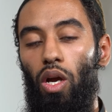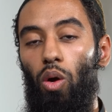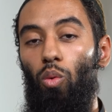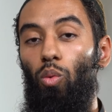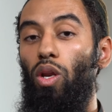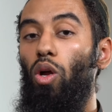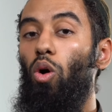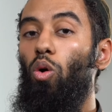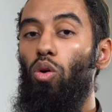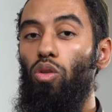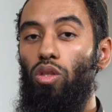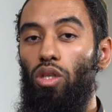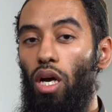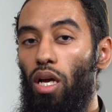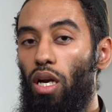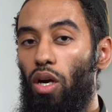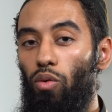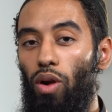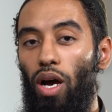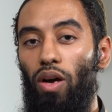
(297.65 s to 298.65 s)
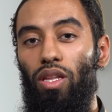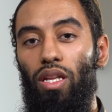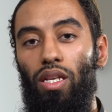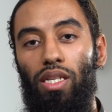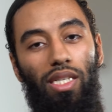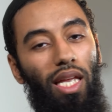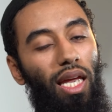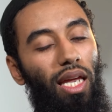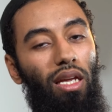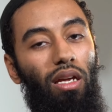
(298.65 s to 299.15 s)
We don't turn around and
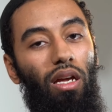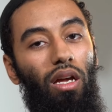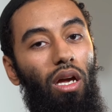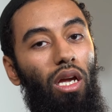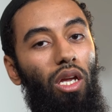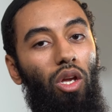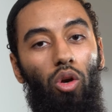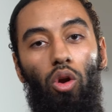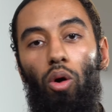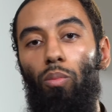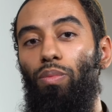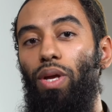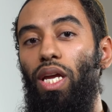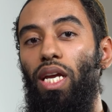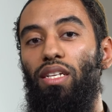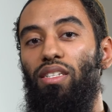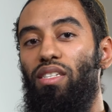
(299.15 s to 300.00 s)
say, you're not being